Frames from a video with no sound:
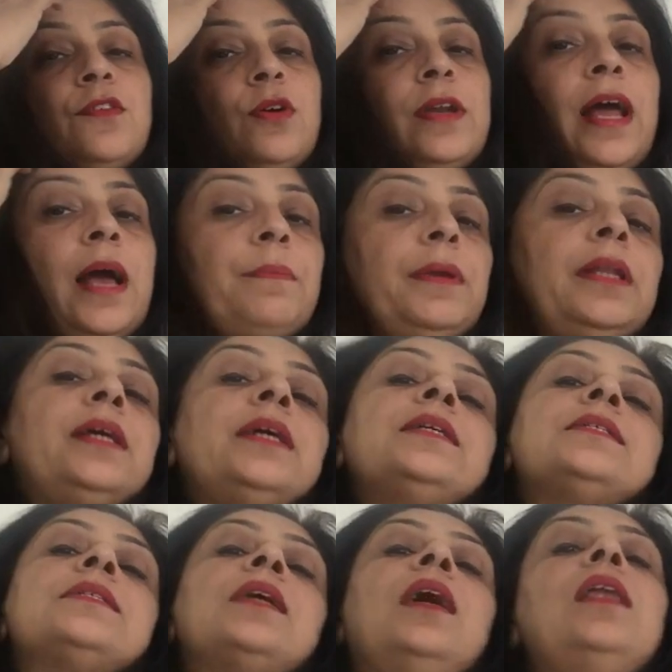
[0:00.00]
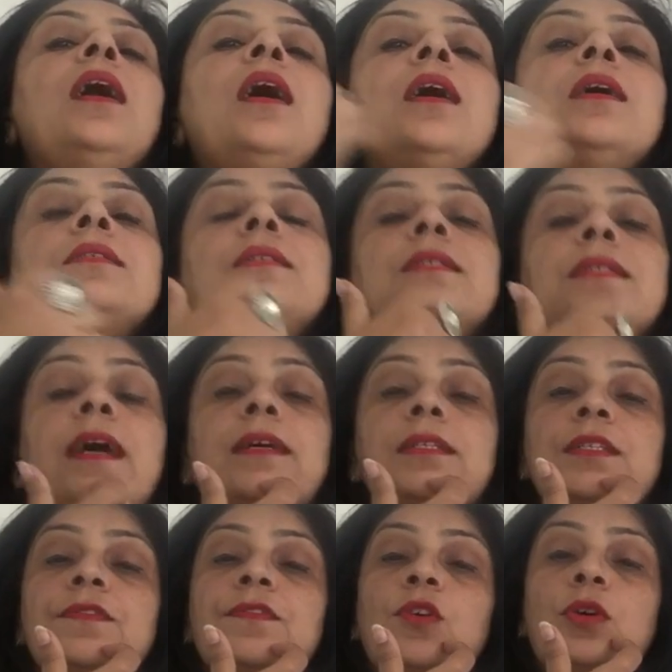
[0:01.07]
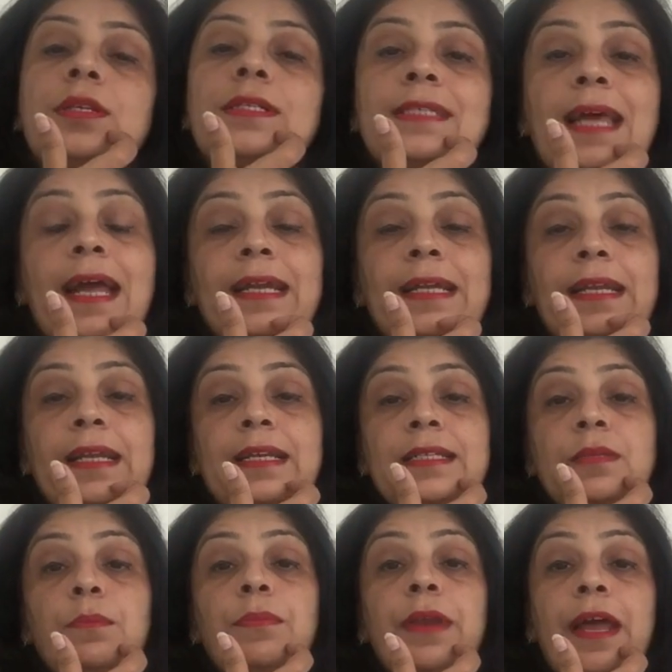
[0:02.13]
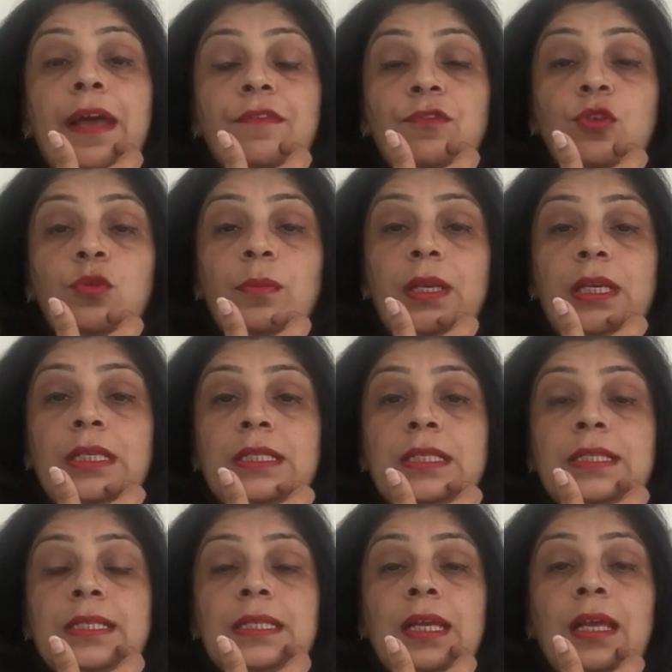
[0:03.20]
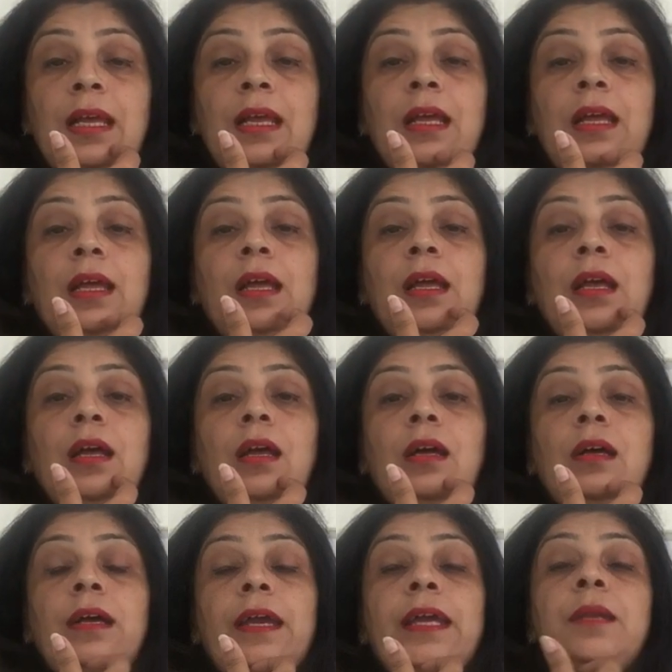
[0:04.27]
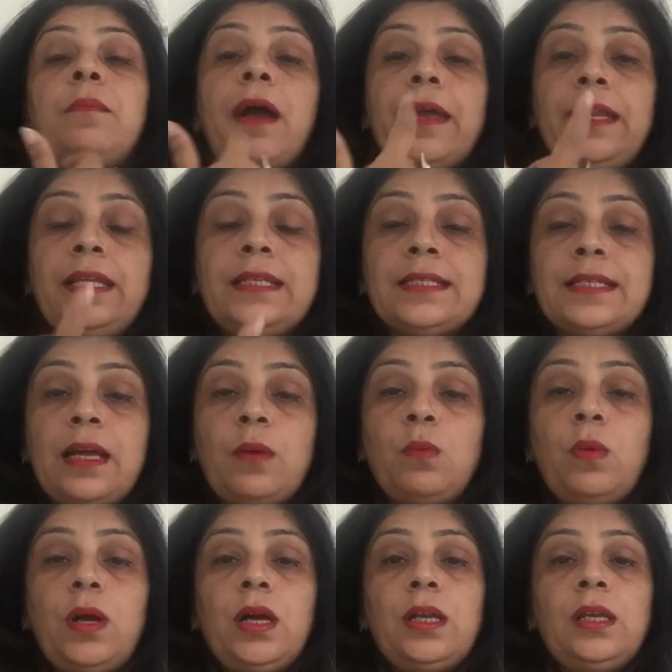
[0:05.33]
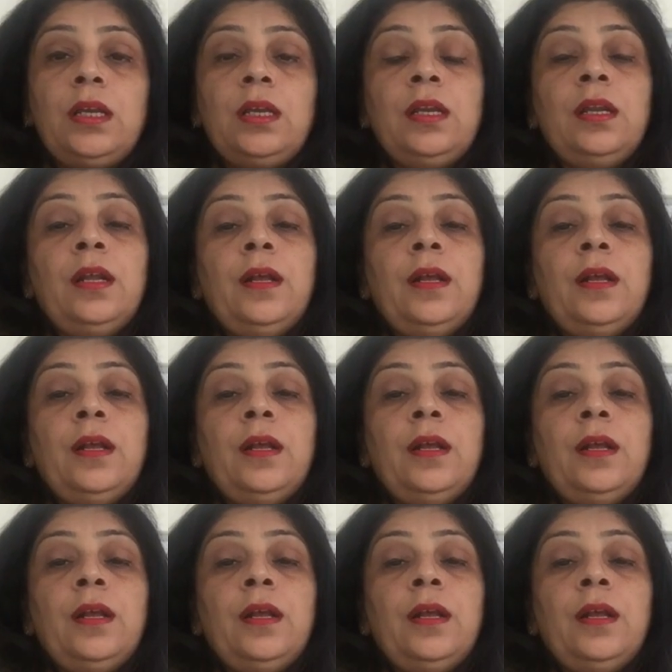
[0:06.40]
for happiness, alas stands for sadness, bravo means admiring someone,